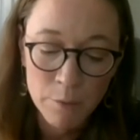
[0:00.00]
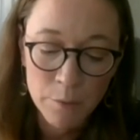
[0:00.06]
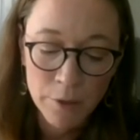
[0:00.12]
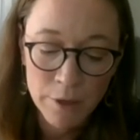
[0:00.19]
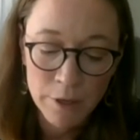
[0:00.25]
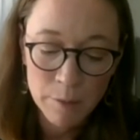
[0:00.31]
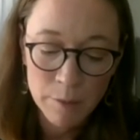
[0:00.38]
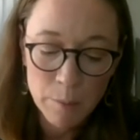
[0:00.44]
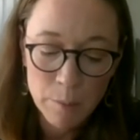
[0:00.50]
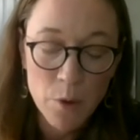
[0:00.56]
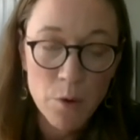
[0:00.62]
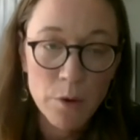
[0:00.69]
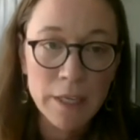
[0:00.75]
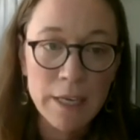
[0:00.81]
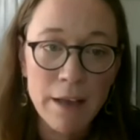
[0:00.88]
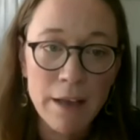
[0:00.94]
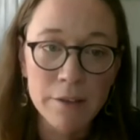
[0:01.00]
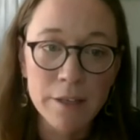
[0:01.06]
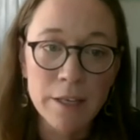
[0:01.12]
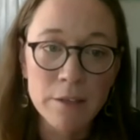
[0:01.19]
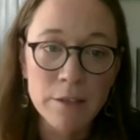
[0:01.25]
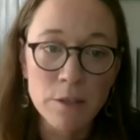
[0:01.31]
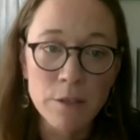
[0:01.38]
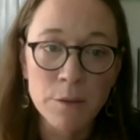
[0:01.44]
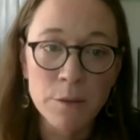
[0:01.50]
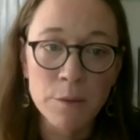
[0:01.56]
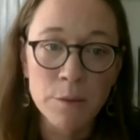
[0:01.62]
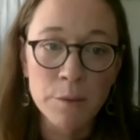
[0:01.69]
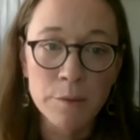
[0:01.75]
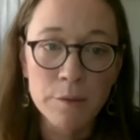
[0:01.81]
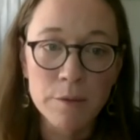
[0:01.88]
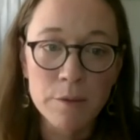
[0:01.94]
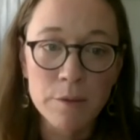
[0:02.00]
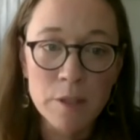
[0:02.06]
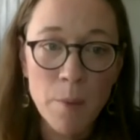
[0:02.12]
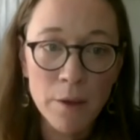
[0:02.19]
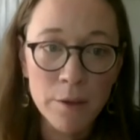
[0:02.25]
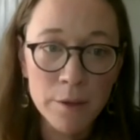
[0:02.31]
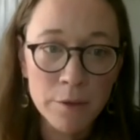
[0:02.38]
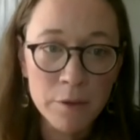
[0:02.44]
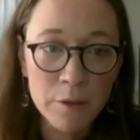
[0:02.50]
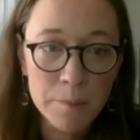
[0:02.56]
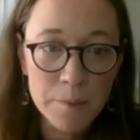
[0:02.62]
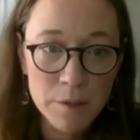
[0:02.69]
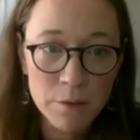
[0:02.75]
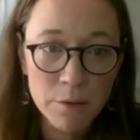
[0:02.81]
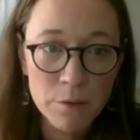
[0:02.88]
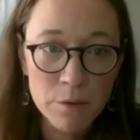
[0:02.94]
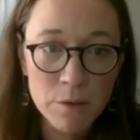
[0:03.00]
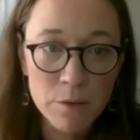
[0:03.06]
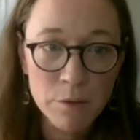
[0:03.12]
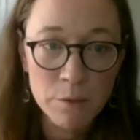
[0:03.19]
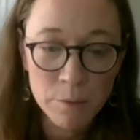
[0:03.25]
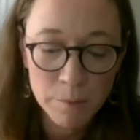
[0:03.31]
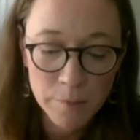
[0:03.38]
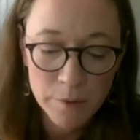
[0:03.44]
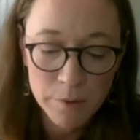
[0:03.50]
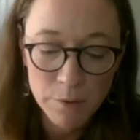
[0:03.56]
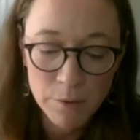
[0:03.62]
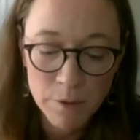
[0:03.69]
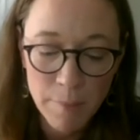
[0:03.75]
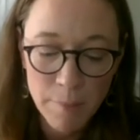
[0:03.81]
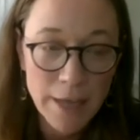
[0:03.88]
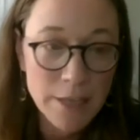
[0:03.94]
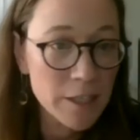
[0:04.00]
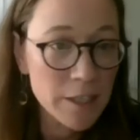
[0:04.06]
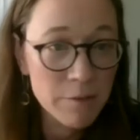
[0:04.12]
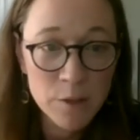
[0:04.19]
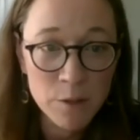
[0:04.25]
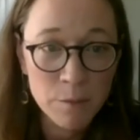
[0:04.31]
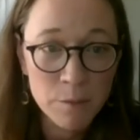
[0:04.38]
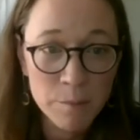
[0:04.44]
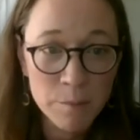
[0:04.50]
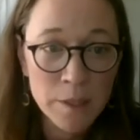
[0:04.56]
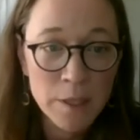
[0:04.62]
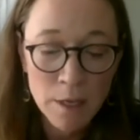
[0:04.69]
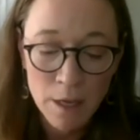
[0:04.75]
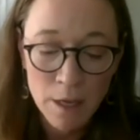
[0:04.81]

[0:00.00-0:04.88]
We're going to be broken out into smaller groups through Zoom, through the magic of Zoom,